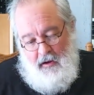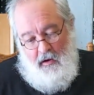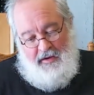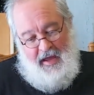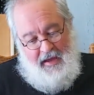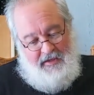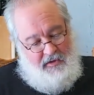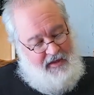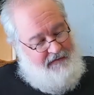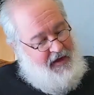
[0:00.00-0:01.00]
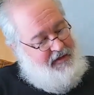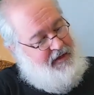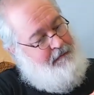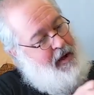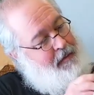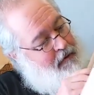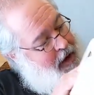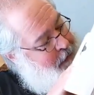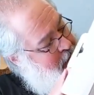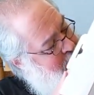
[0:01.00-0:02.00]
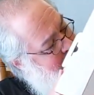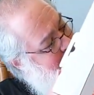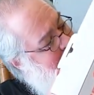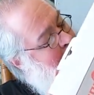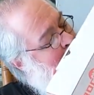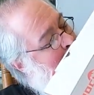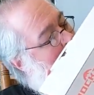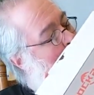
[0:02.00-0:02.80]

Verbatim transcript: Okay, so they've got some bubble wrap. Anything in here?